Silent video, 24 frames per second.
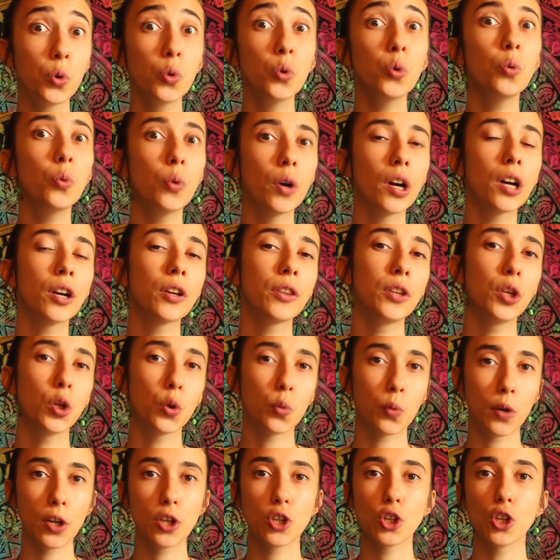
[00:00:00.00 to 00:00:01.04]
Who Were the
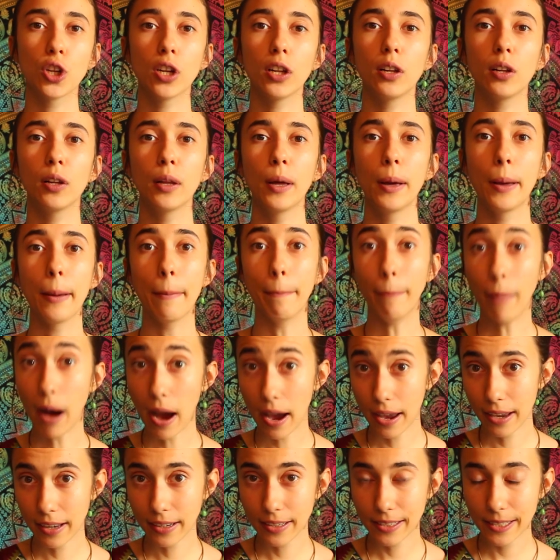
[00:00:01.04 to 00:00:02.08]
Original
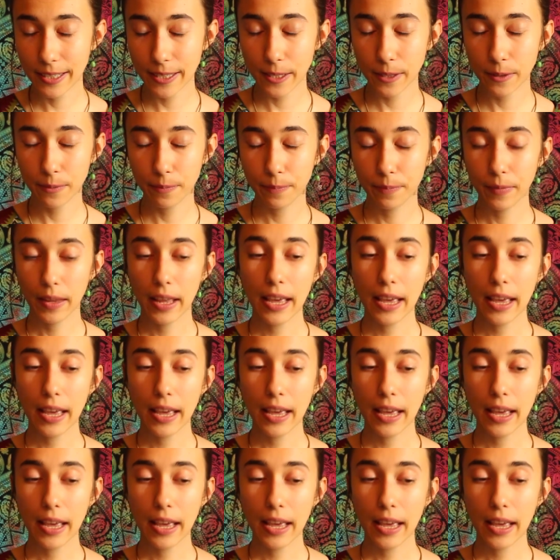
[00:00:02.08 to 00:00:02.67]
Mayans.